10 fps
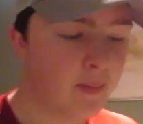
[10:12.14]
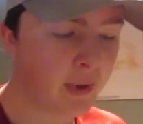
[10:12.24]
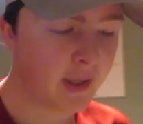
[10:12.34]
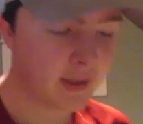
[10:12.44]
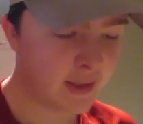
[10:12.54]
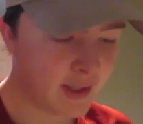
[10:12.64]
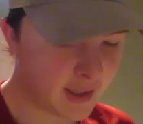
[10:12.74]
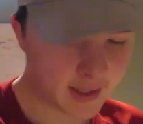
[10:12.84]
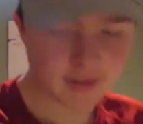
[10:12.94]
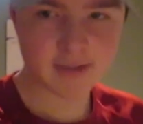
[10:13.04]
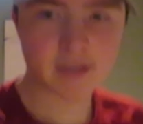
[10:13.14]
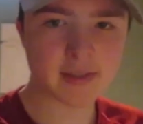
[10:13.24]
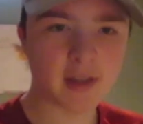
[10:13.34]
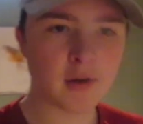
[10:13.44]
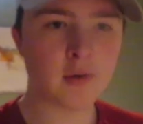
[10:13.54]
but yeah guys
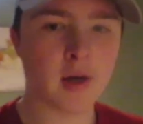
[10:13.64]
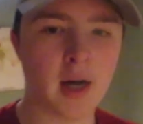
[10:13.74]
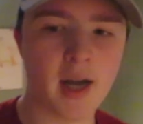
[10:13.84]
so